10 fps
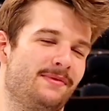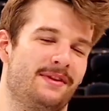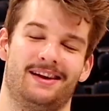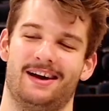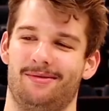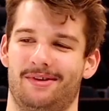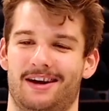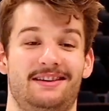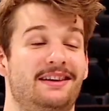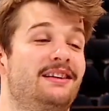I mean,
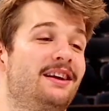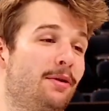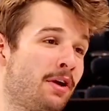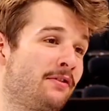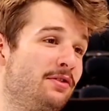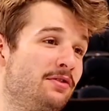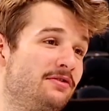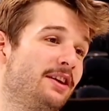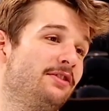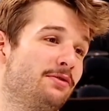ideally, I won't have to use
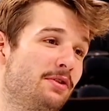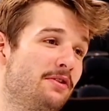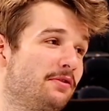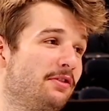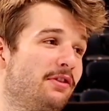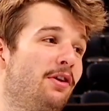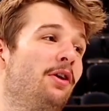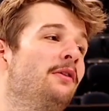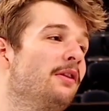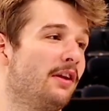that degree for as
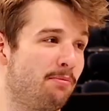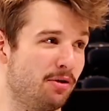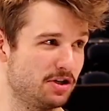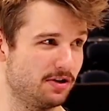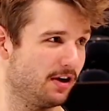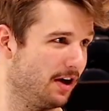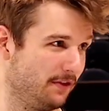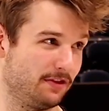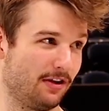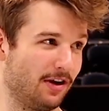long, push it off
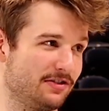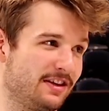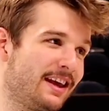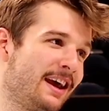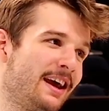as long as I can.